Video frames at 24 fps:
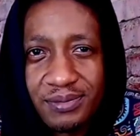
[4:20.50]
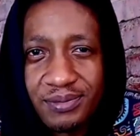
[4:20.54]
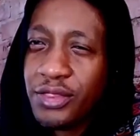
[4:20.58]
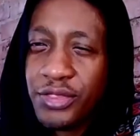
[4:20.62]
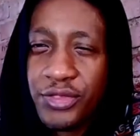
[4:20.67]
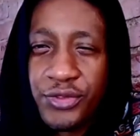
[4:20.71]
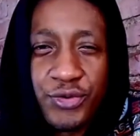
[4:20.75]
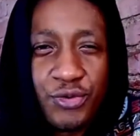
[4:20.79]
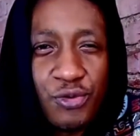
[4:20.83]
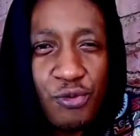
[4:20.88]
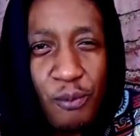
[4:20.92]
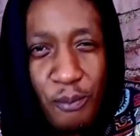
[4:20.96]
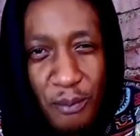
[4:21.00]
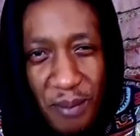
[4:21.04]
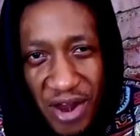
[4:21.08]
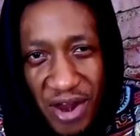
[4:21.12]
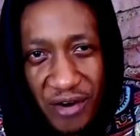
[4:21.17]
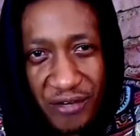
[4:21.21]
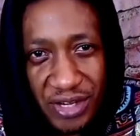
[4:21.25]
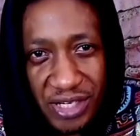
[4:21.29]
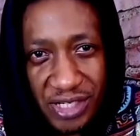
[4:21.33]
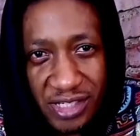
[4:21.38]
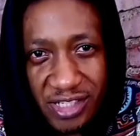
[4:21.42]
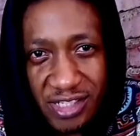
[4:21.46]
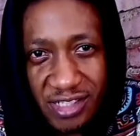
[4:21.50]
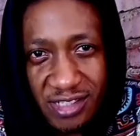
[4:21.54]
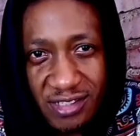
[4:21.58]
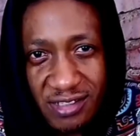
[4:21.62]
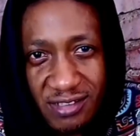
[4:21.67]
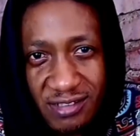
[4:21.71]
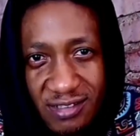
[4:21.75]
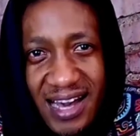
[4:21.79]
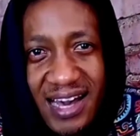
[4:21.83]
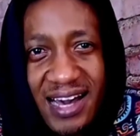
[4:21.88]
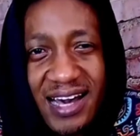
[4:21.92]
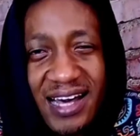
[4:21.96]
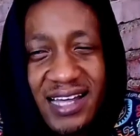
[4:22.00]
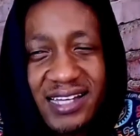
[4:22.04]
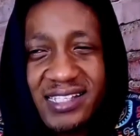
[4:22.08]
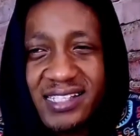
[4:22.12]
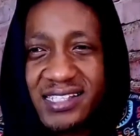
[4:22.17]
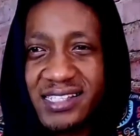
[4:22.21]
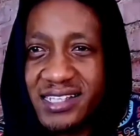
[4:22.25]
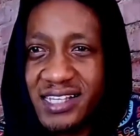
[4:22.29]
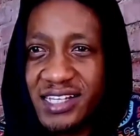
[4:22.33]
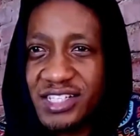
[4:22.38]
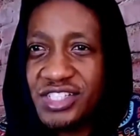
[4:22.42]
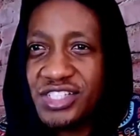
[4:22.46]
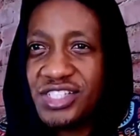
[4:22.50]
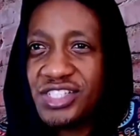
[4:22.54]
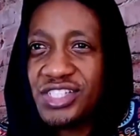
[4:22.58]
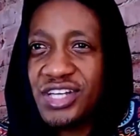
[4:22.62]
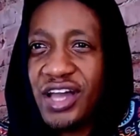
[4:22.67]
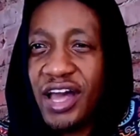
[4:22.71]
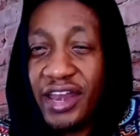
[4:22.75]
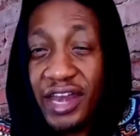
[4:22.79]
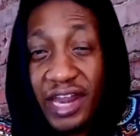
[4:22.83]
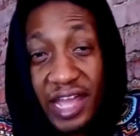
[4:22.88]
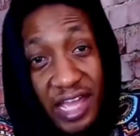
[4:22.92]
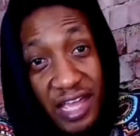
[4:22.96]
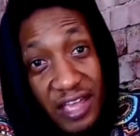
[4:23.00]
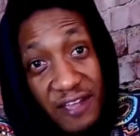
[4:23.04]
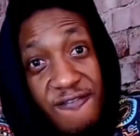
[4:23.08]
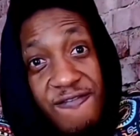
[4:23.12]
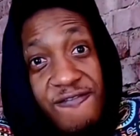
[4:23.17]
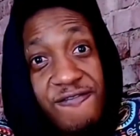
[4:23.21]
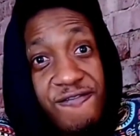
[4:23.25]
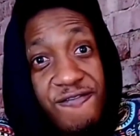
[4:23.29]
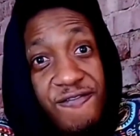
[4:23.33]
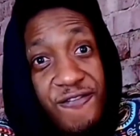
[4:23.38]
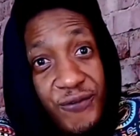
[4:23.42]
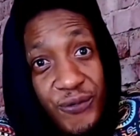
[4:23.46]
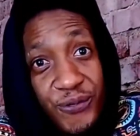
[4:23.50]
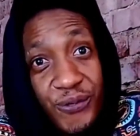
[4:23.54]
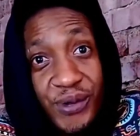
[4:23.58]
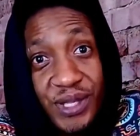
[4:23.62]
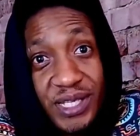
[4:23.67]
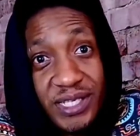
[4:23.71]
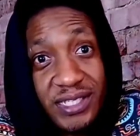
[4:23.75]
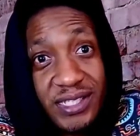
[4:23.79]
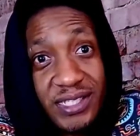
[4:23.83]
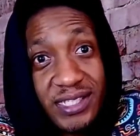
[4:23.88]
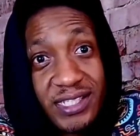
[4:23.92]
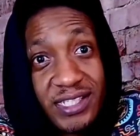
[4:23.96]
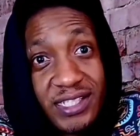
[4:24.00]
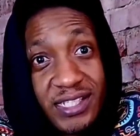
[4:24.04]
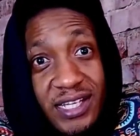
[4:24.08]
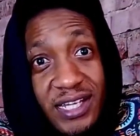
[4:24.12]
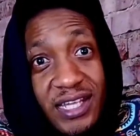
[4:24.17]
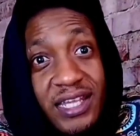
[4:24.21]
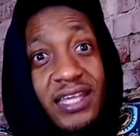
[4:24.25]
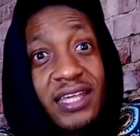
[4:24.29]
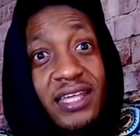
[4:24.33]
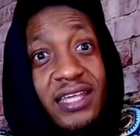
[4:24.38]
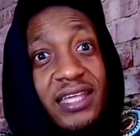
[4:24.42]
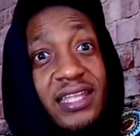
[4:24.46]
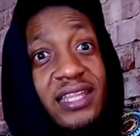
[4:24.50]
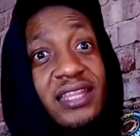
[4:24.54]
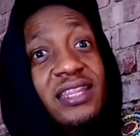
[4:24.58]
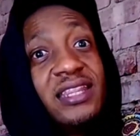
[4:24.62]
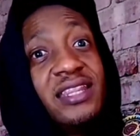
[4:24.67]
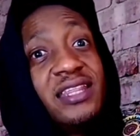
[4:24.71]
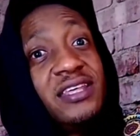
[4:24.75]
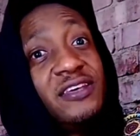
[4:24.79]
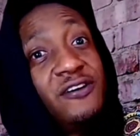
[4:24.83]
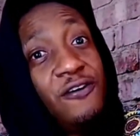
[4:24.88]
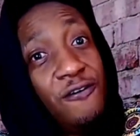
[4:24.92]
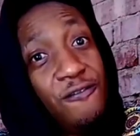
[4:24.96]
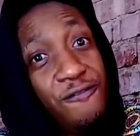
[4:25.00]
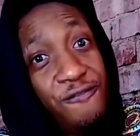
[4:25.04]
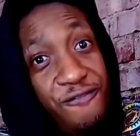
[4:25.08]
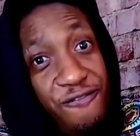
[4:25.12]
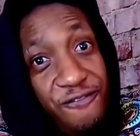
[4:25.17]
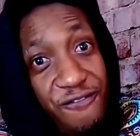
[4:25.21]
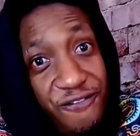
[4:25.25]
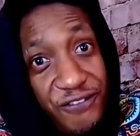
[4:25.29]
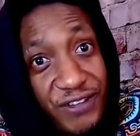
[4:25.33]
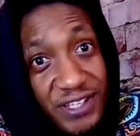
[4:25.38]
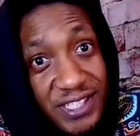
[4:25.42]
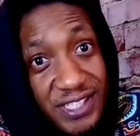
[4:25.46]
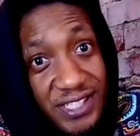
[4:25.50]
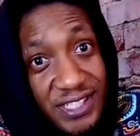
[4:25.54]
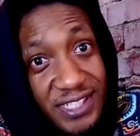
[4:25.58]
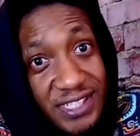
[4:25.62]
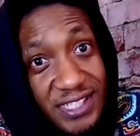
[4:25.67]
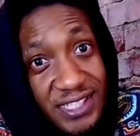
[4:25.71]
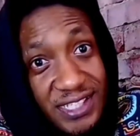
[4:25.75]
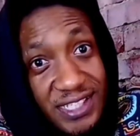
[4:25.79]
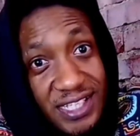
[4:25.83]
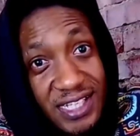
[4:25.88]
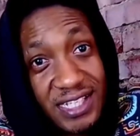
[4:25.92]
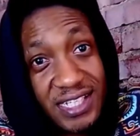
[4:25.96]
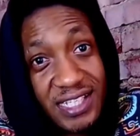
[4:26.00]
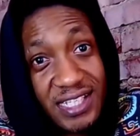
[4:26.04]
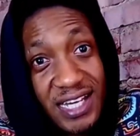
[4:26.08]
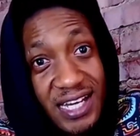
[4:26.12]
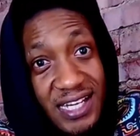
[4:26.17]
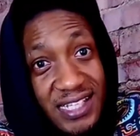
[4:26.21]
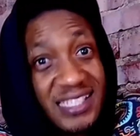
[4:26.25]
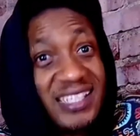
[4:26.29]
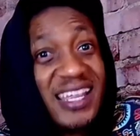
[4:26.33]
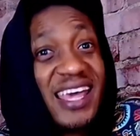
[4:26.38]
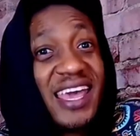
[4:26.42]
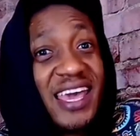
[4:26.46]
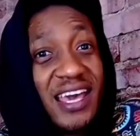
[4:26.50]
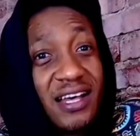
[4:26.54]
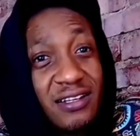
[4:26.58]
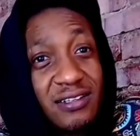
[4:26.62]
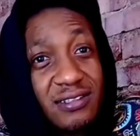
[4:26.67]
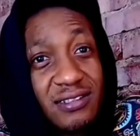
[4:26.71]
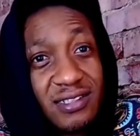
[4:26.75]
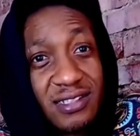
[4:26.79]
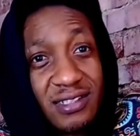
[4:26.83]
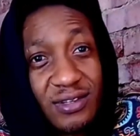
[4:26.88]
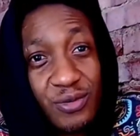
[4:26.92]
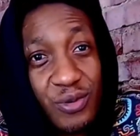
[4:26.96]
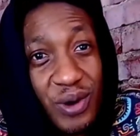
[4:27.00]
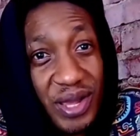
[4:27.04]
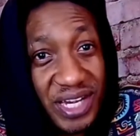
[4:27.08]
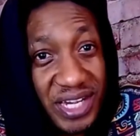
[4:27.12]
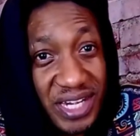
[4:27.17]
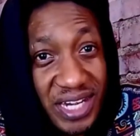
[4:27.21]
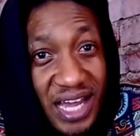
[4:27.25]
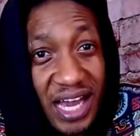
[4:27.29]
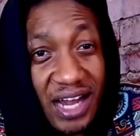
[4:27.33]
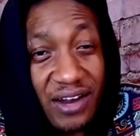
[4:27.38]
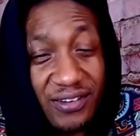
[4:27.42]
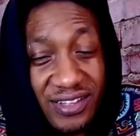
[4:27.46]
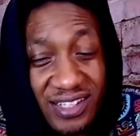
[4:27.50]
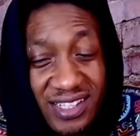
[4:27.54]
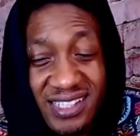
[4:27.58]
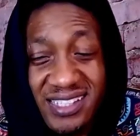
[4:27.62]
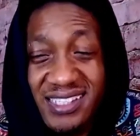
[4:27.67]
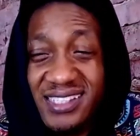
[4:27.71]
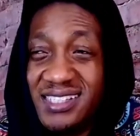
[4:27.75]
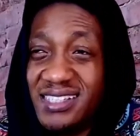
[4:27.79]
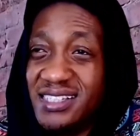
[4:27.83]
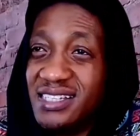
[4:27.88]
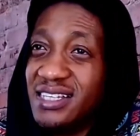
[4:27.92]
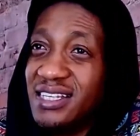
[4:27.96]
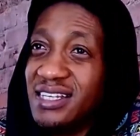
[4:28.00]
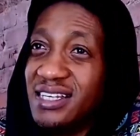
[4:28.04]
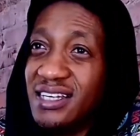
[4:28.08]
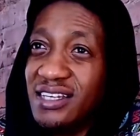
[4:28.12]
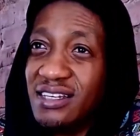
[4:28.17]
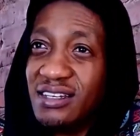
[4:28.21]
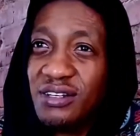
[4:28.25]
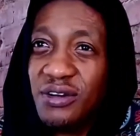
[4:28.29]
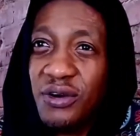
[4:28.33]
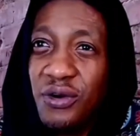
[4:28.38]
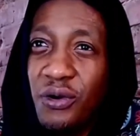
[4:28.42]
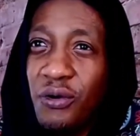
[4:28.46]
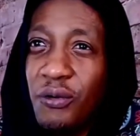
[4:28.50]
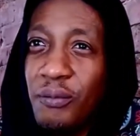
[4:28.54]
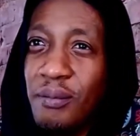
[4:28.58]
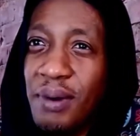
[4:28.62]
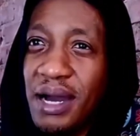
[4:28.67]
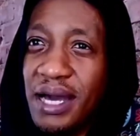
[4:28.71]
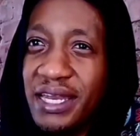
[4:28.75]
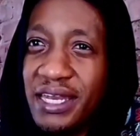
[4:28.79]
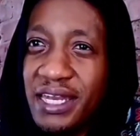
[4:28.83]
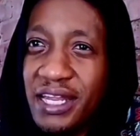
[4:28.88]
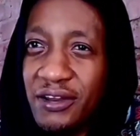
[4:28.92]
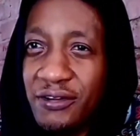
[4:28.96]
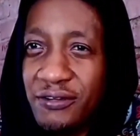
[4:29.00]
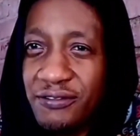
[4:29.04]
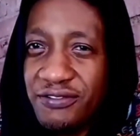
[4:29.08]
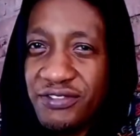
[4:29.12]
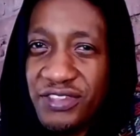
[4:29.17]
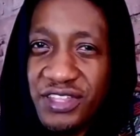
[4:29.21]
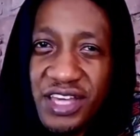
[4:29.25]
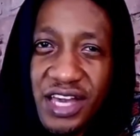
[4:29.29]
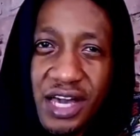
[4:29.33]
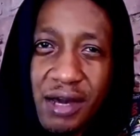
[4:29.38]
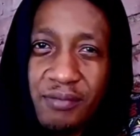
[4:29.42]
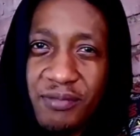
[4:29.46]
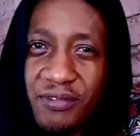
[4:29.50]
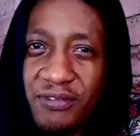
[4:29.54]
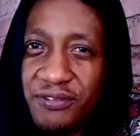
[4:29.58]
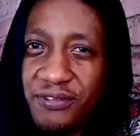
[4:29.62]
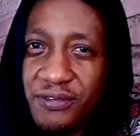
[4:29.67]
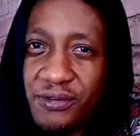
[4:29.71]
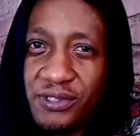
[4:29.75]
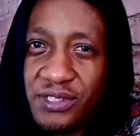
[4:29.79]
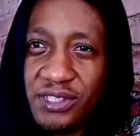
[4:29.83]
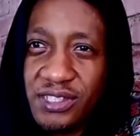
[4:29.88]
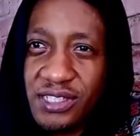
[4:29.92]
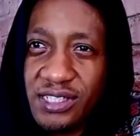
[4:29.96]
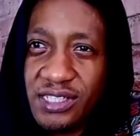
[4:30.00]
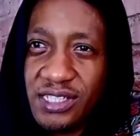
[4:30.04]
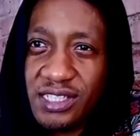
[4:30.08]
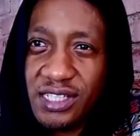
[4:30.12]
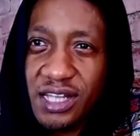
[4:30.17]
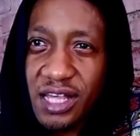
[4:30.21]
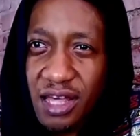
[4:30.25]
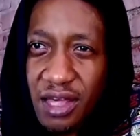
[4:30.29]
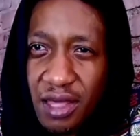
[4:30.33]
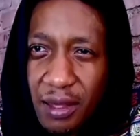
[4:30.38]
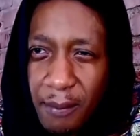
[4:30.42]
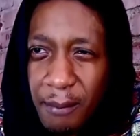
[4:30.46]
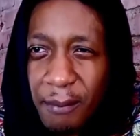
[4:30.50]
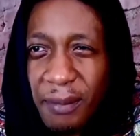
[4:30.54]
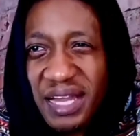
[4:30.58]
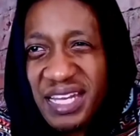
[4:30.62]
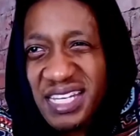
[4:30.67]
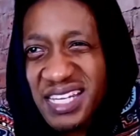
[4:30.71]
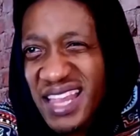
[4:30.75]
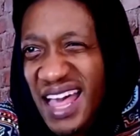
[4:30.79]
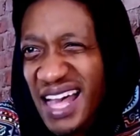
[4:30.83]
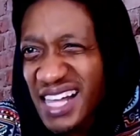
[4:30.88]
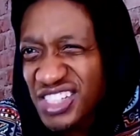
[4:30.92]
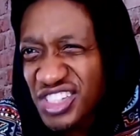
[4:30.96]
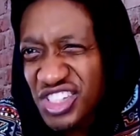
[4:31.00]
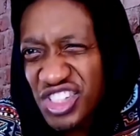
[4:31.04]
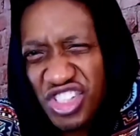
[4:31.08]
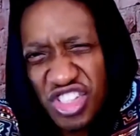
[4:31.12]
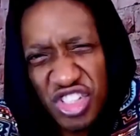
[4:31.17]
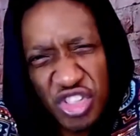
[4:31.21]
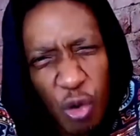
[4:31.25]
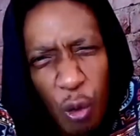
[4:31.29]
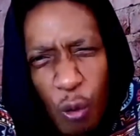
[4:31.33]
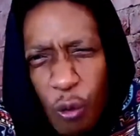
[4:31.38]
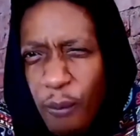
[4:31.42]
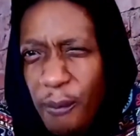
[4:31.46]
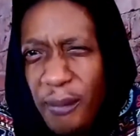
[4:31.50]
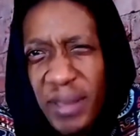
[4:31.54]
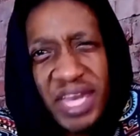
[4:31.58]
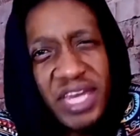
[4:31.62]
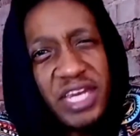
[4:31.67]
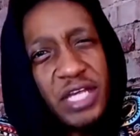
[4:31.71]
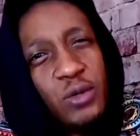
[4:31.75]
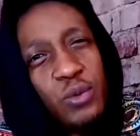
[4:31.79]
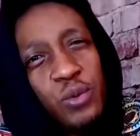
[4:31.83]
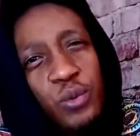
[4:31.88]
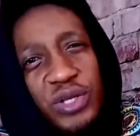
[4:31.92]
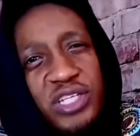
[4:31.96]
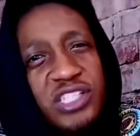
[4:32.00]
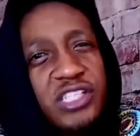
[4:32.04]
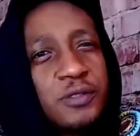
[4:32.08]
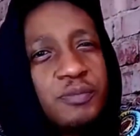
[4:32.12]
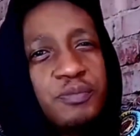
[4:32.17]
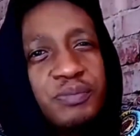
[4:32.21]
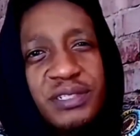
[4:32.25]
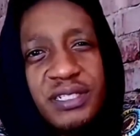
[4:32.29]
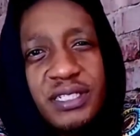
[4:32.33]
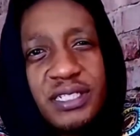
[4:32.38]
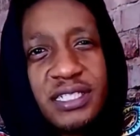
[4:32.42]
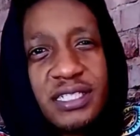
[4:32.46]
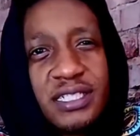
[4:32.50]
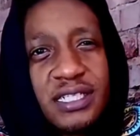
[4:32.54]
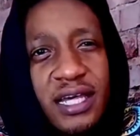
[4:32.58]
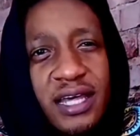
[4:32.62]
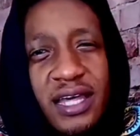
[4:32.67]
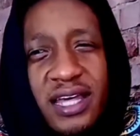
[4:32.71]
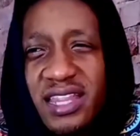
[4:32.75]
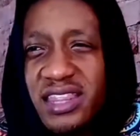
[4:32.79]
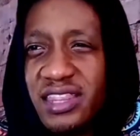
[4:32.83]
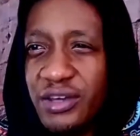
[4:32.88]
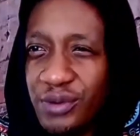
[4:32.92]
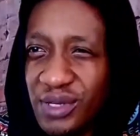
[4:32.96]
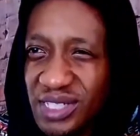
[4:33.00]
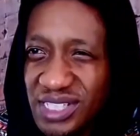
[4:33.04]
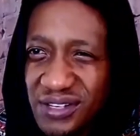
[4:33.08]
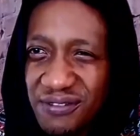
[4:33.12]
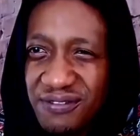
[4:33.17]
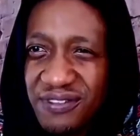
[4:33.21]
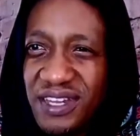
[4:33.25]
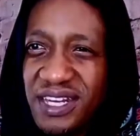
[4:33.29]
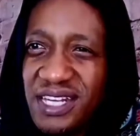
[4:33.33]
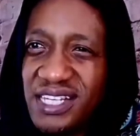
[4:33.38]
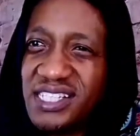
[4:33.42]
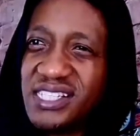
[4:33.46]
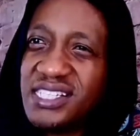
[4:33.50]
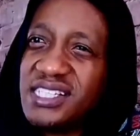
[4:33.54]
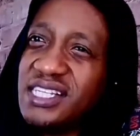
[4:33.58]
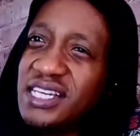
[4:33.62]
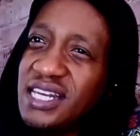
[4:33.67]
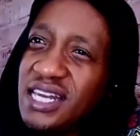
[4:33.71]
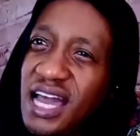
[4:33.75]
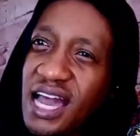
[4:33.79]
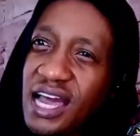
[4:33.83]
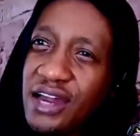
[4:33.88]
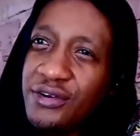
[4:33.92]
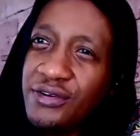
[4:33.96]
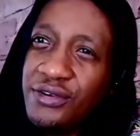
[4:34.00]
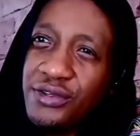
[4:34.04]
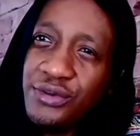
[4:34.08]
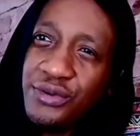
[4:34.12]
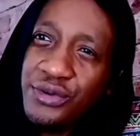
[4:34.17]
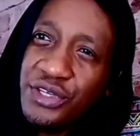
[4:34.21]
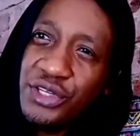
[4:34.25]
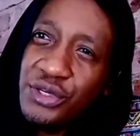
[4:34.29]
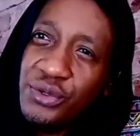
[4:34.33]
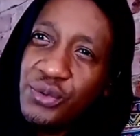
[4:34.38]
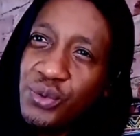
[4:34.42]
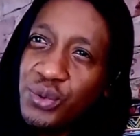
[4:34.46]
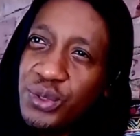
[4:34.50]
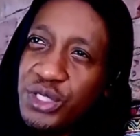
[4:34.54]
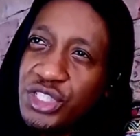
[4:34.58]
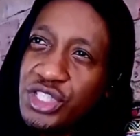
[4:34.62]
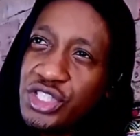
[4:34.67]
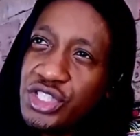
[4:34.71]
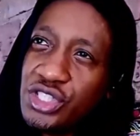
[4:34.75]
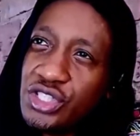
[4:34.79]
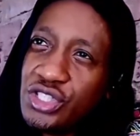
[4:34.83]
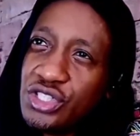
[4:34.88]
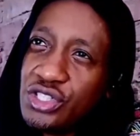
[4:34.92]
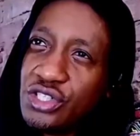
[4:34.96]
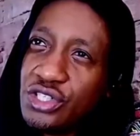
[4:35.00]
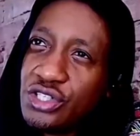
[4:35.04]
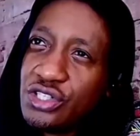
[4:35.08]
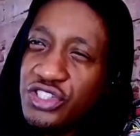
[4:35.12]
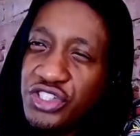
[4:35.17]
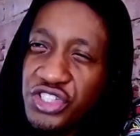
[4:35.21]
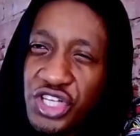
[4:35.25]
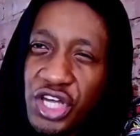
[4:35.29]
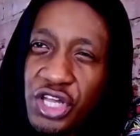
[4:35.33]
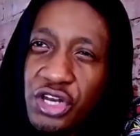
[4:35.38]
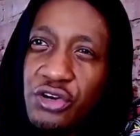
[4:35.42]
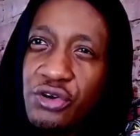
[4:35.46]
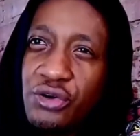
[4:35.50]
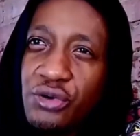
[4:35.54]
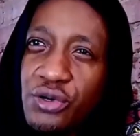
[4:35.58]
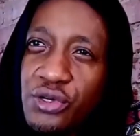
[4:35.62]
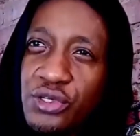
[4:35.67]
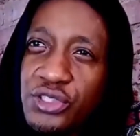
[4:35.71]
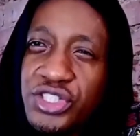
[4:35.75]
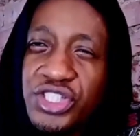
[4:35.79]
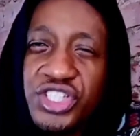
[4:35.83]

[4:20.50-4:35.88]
through merit, had such an influence in the offices that he has held. Right now, he is the commander of the armed forces, but there are so many whispers. There was even a scenario in which General